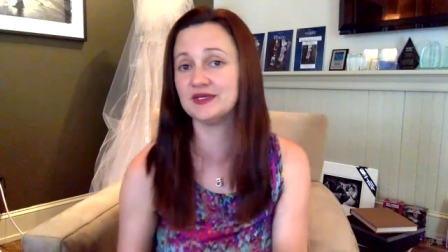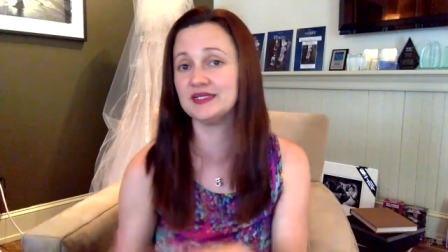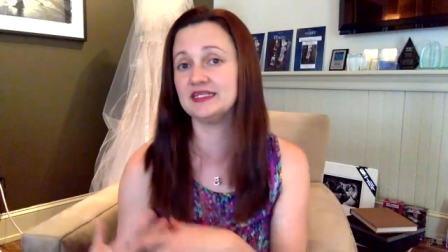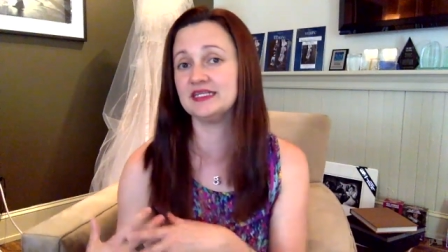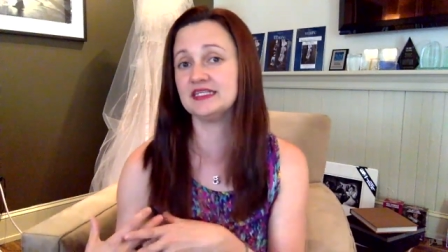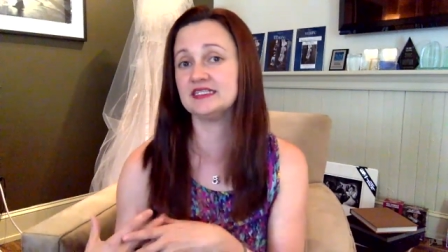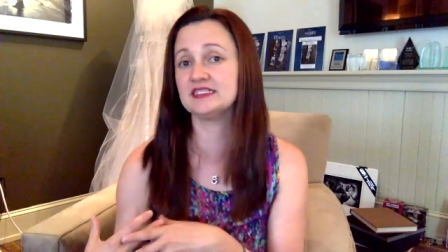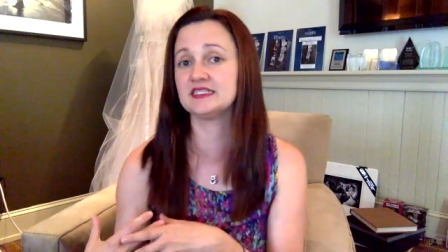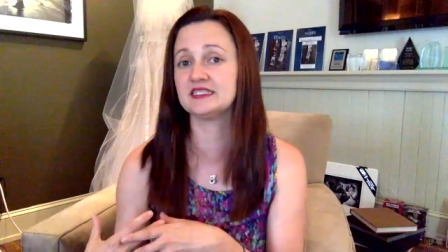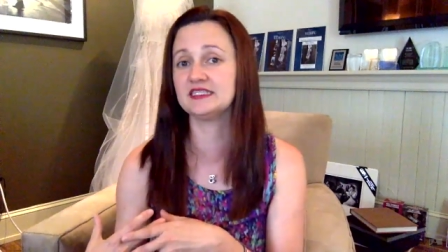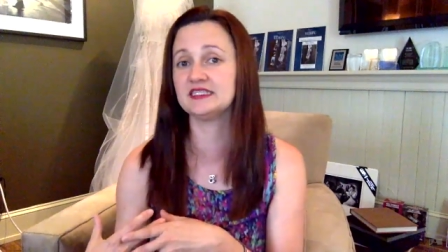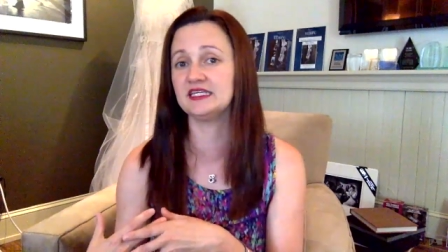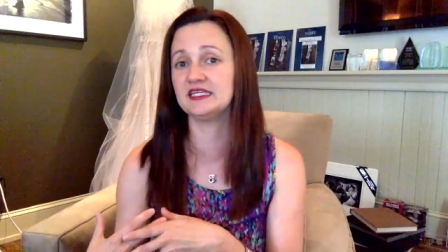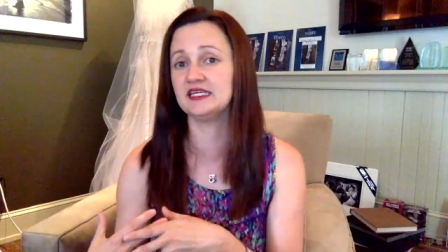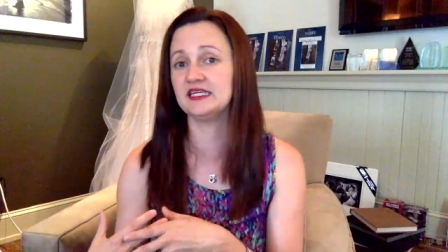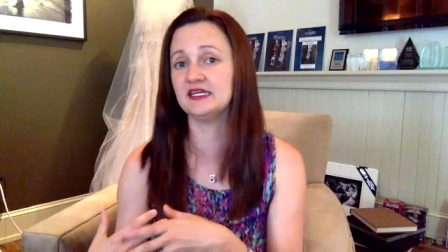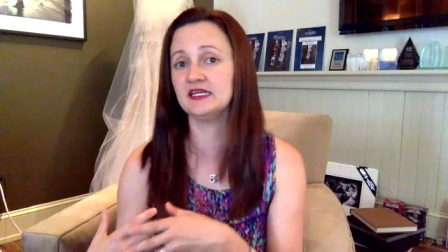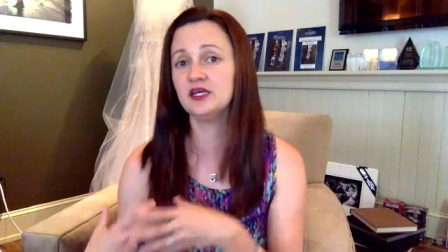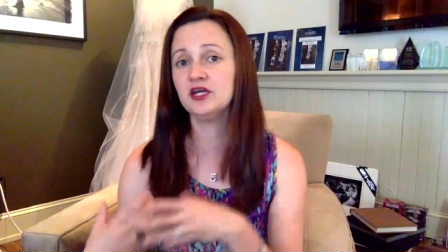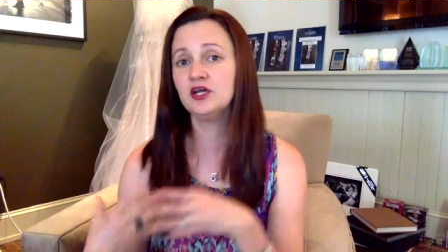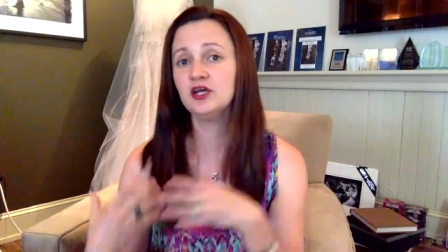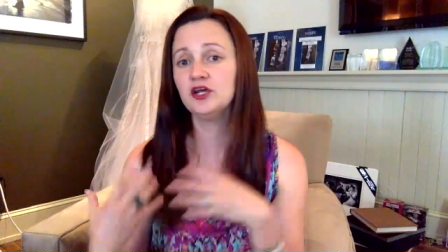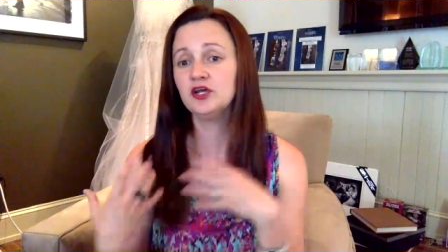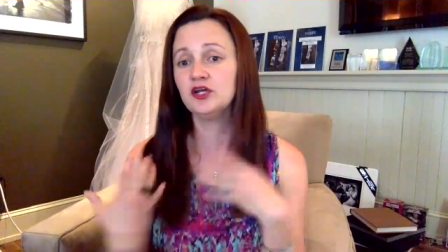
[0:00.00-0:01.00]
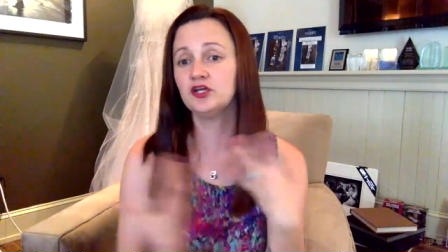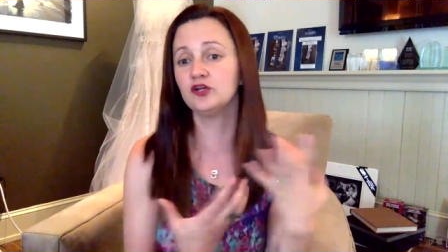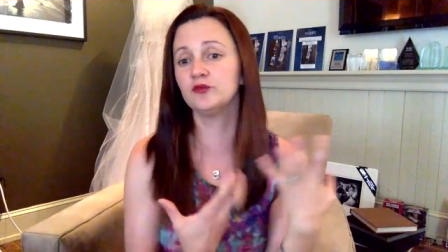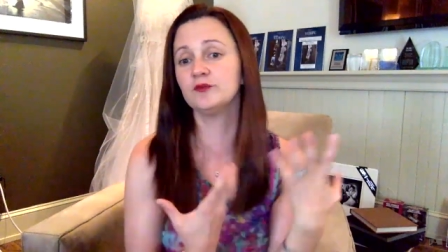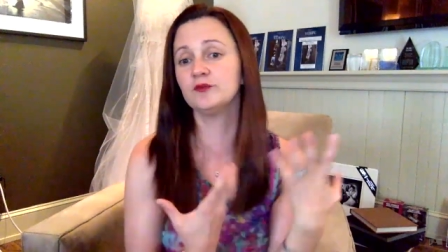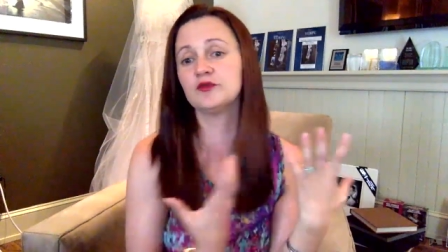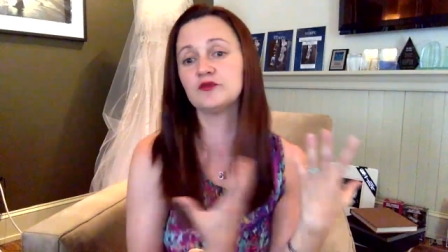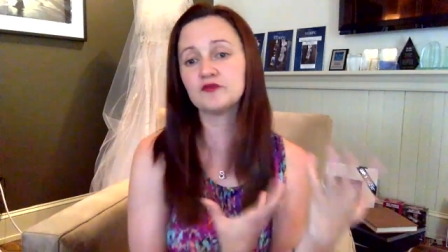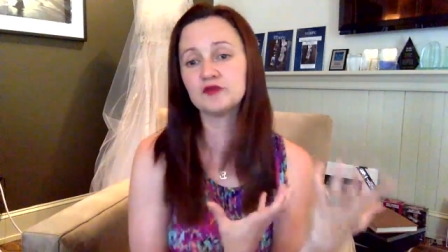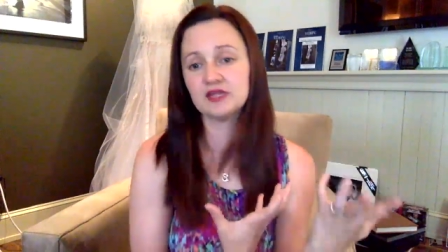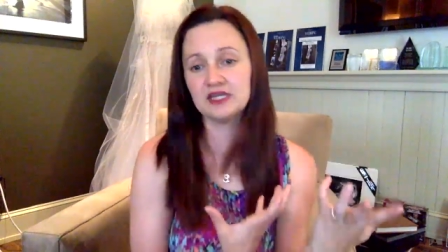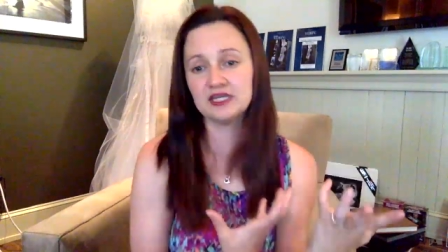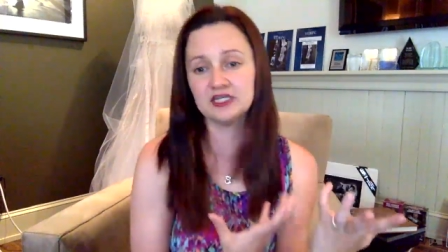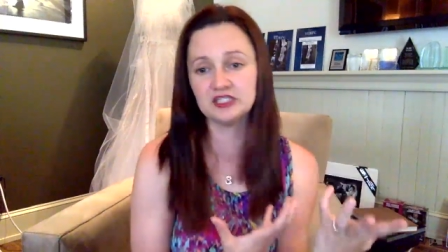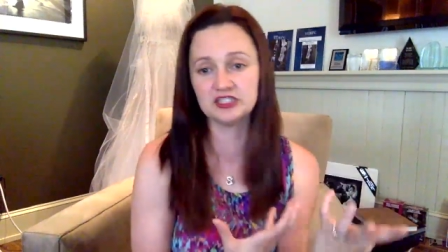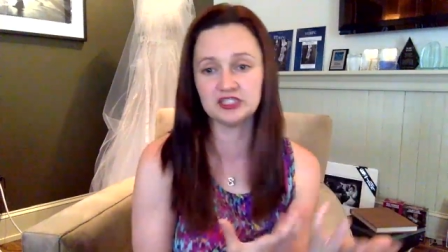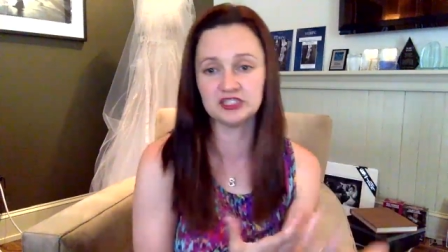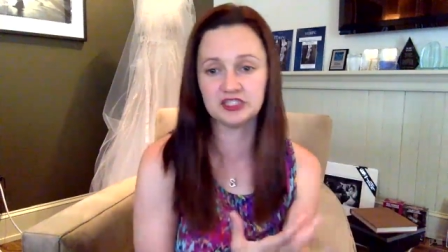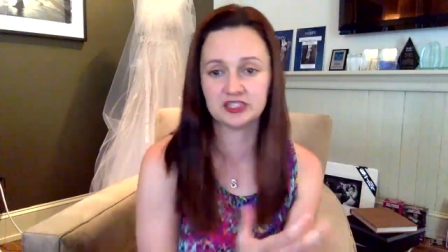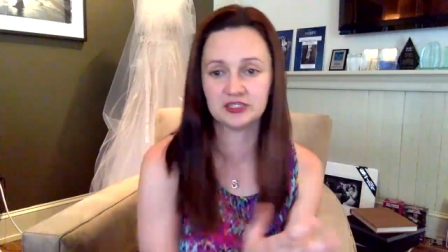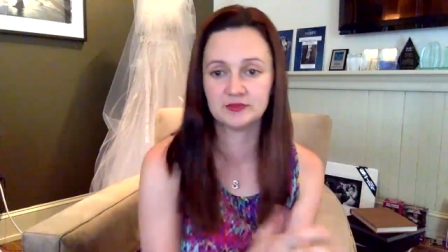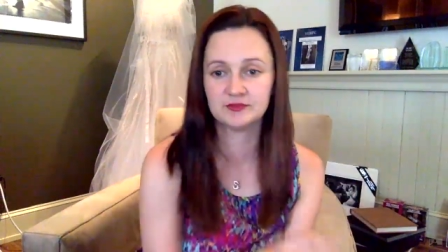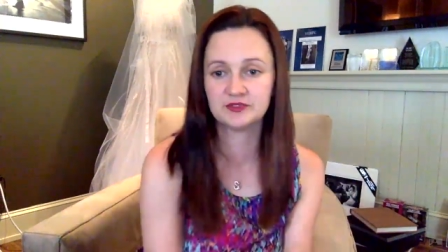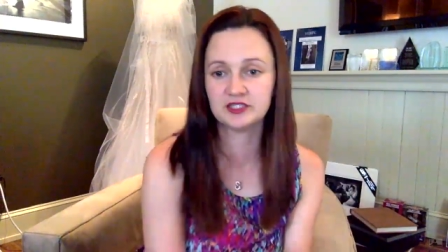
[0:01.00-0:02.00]
It's the human
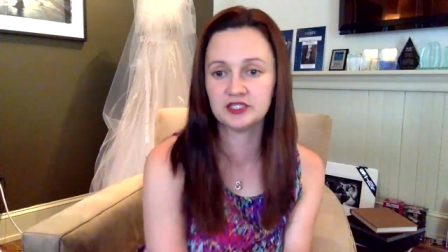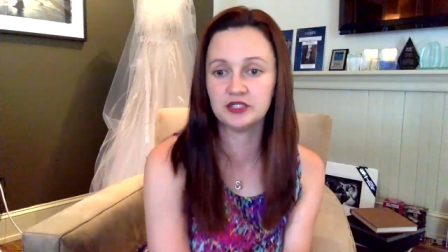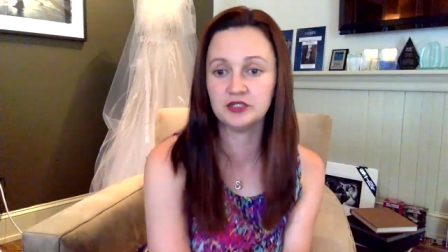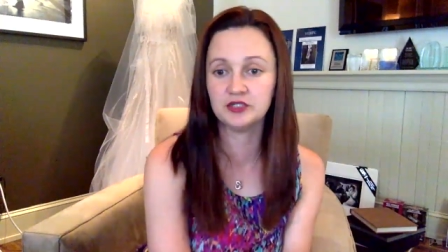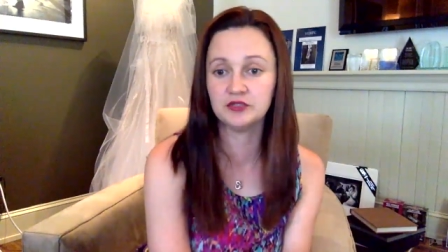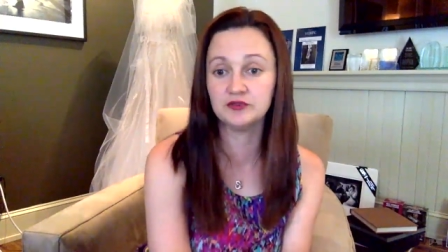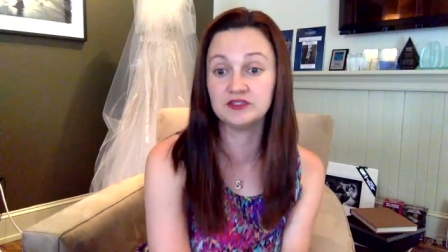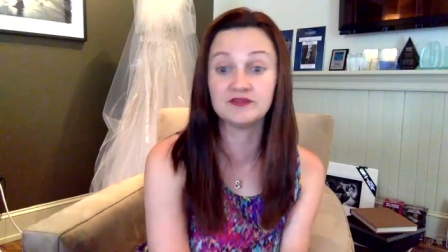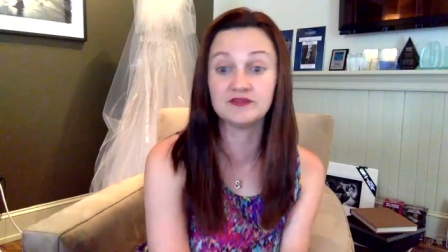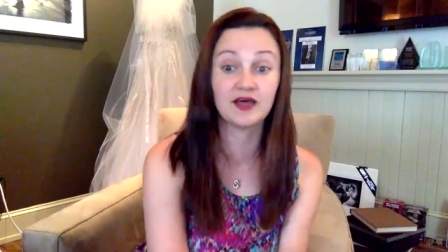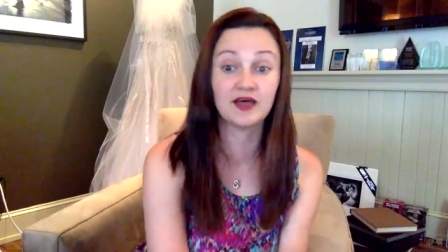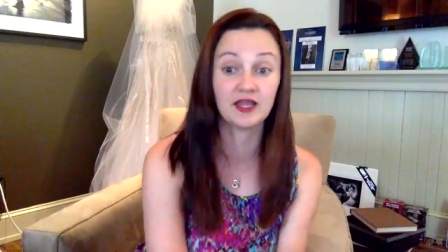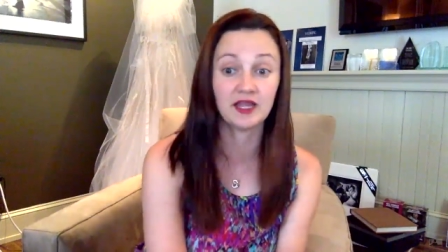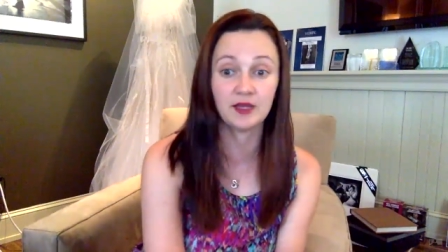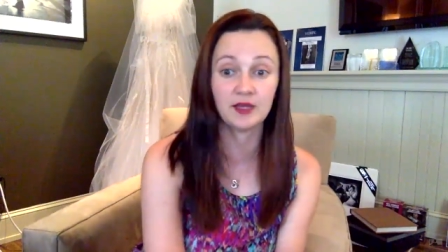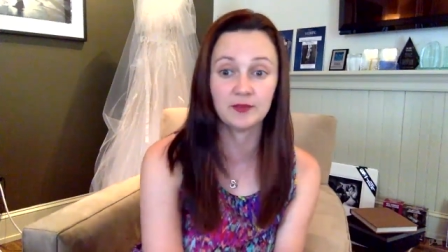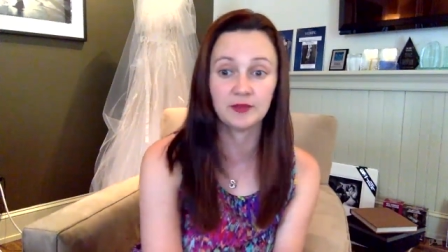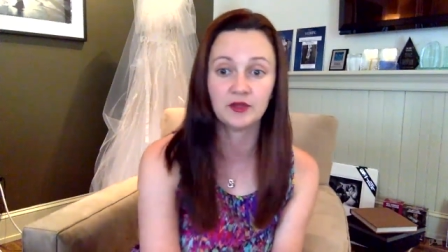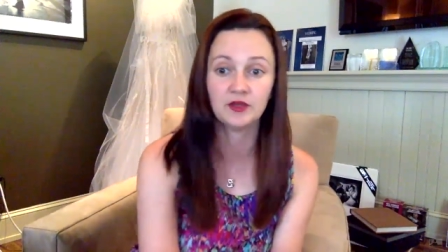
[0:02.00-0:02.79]
relationships that you develop